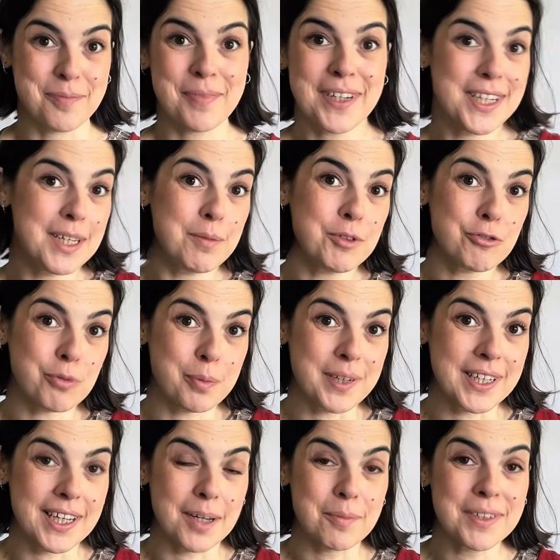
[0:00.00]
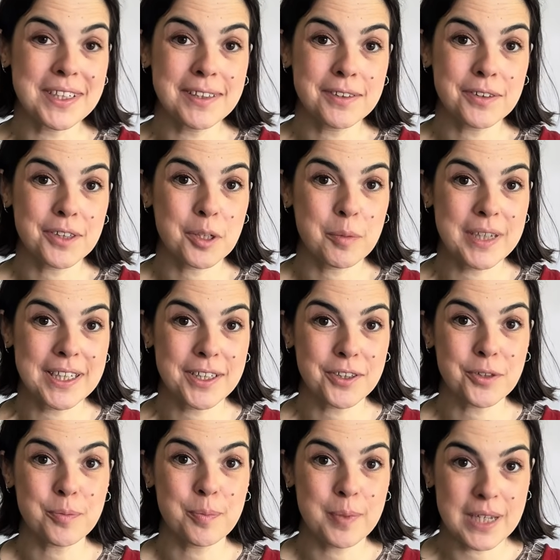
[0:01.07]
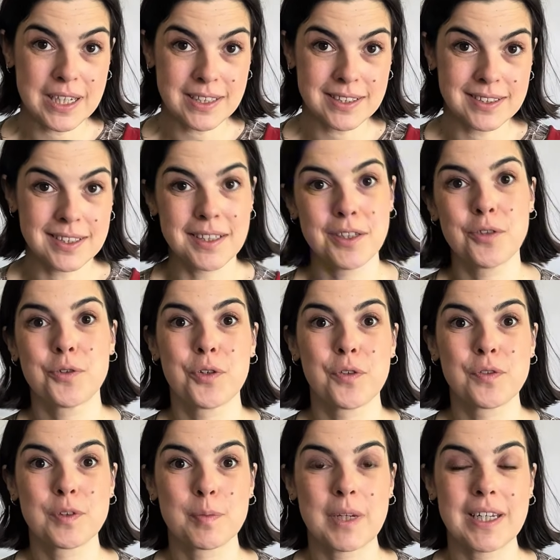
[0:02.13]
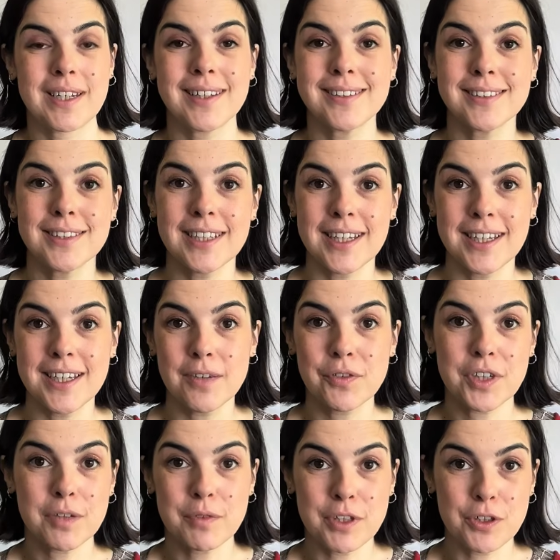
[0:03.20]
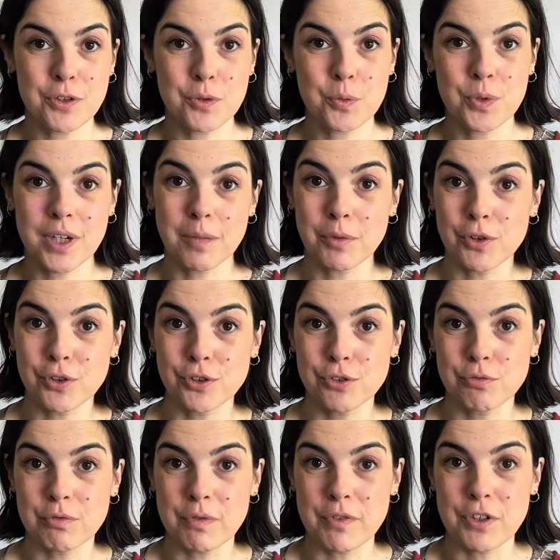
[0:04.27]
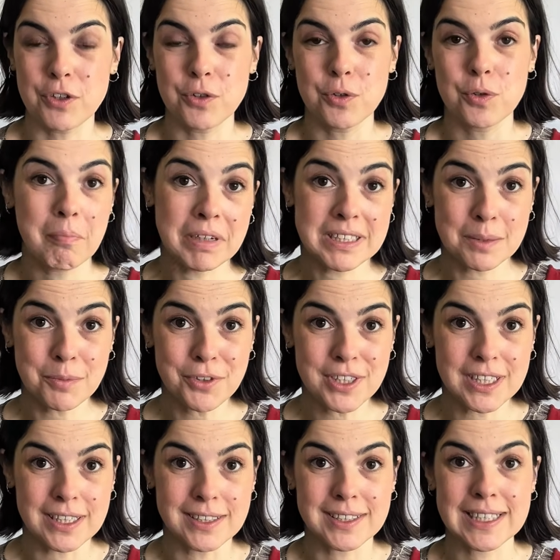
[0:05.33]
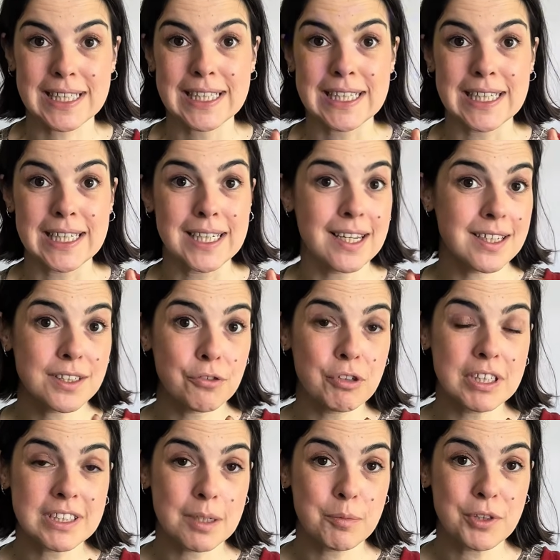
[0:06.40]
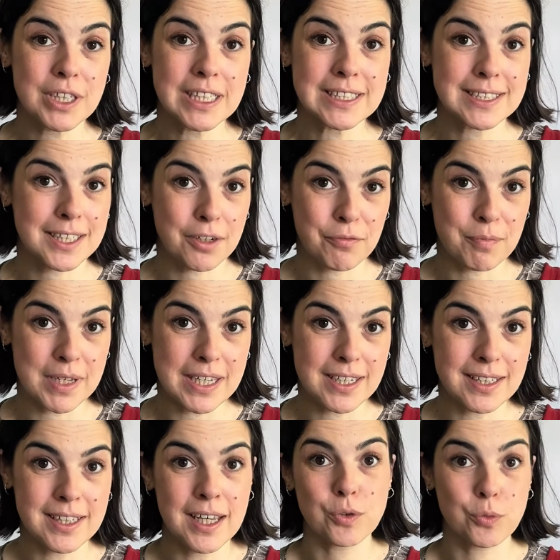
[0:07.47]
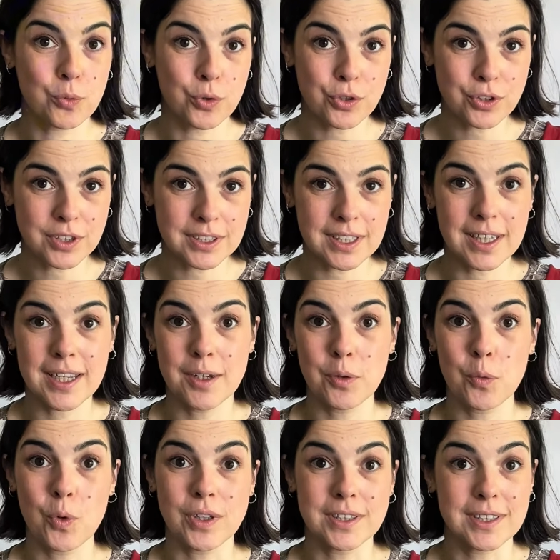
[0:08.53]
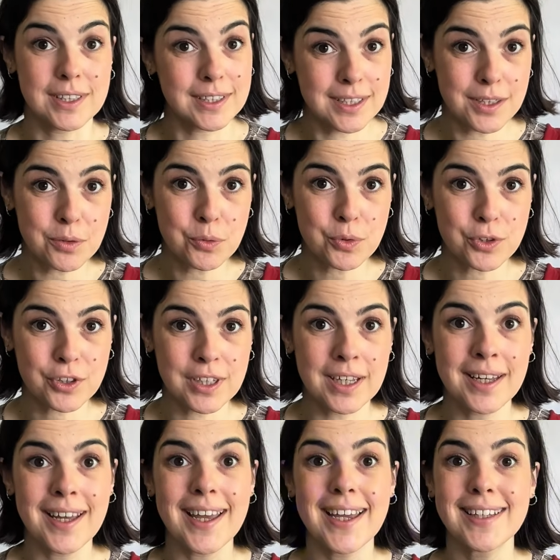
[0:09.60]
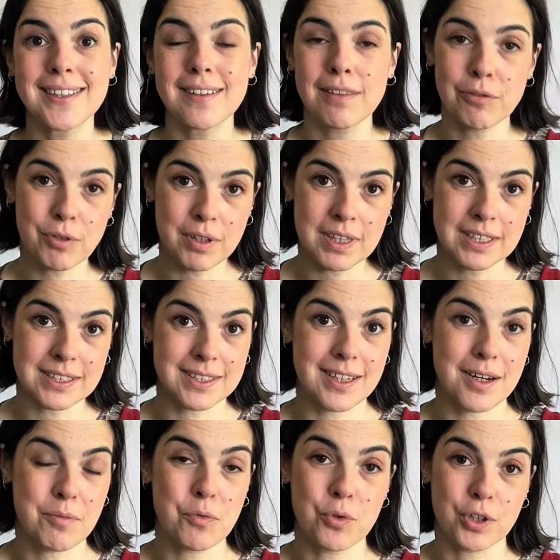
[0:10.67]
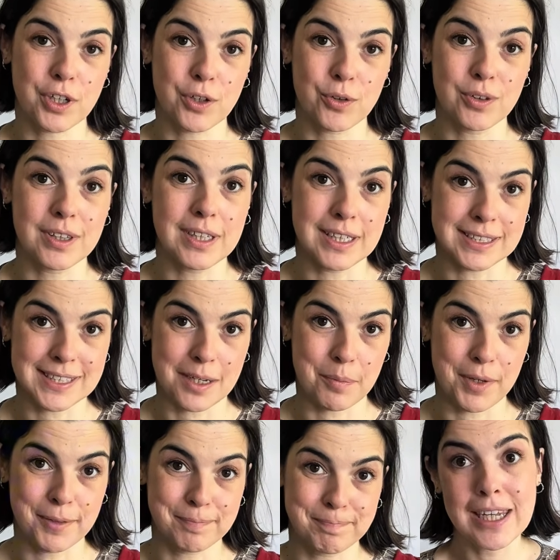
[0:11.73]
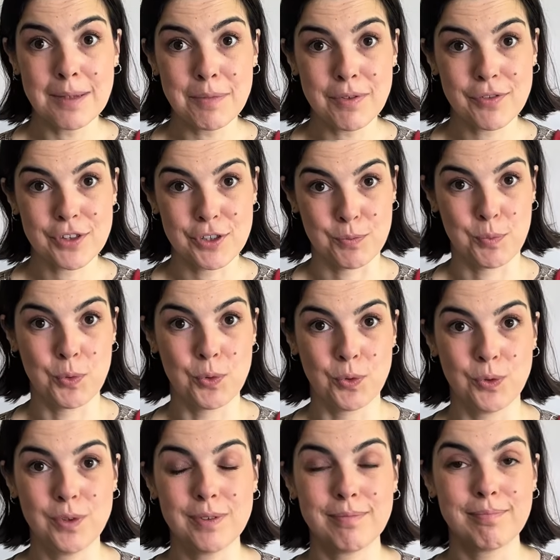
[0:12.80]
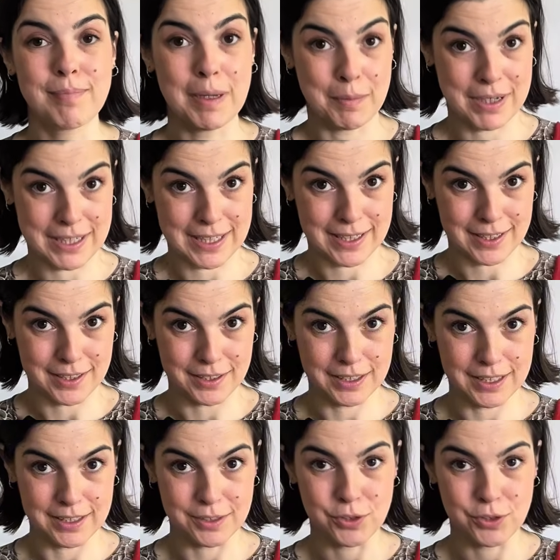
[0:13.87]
My name is Rebecca. I'm a knitter and a maker based in the north of Spain, and today I've got a video where I'm going to review my summer knits, the last 3 summer knits that I've made, what worked and what didn't work, and the 3 things that I'm working on this summer. Let me first pull my Maggie cardigan.